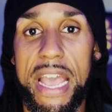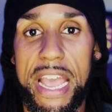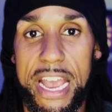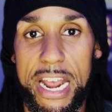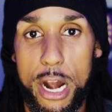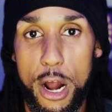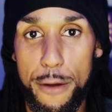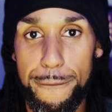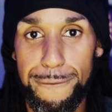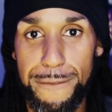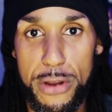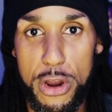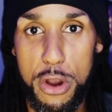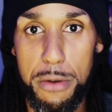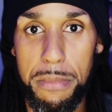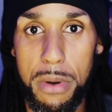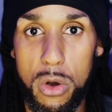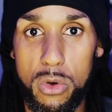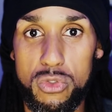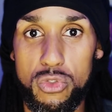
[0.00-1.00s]
and our
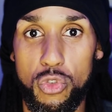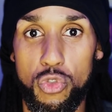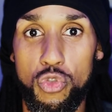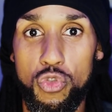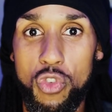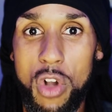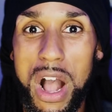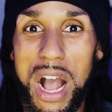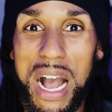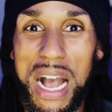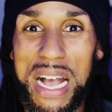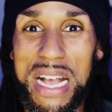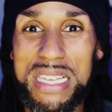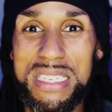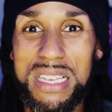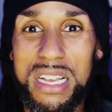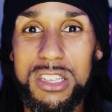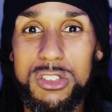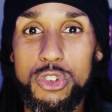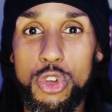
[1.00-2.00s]
pheromones
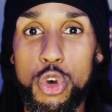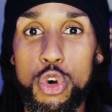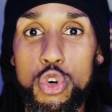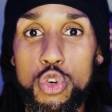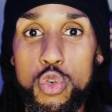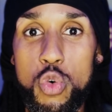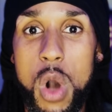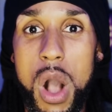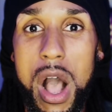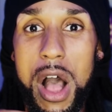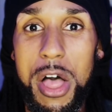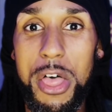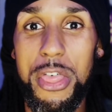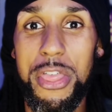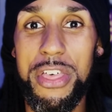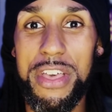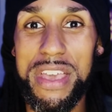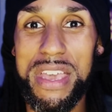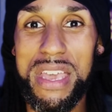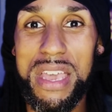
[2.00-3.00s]
rise to
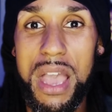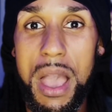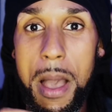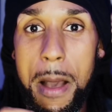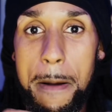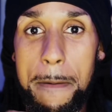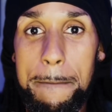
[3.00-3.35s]
the